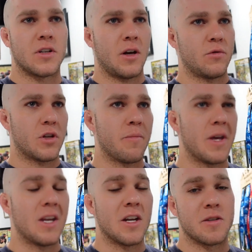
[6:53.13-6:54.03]
I was
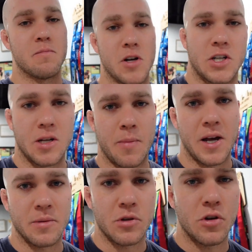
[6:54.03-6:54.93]
competing as much as I
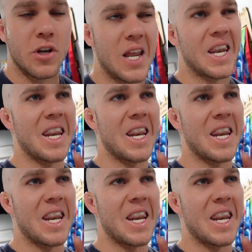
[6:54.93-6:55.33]
possibly could.